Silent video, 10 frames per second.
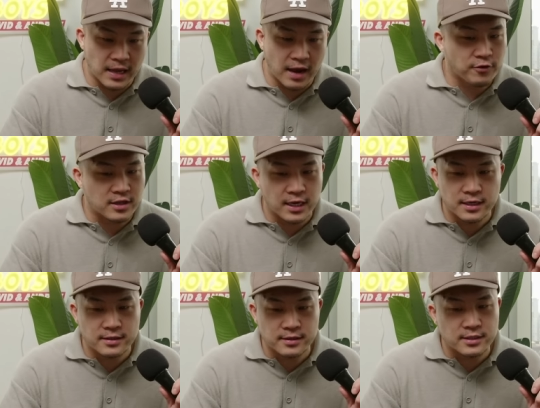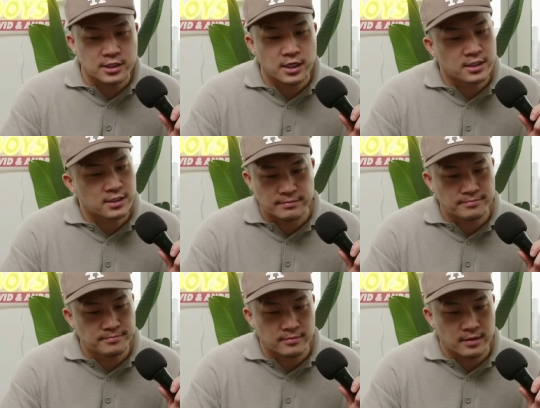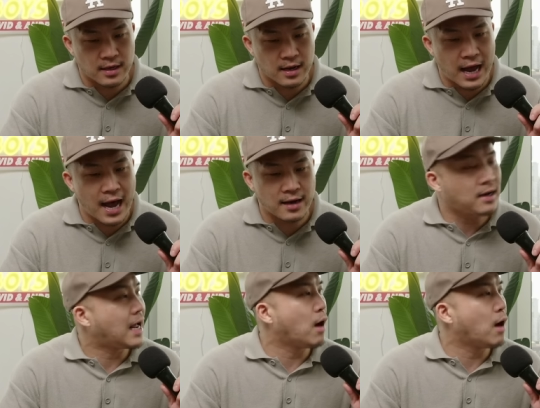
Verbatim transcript: everything is just not yeah,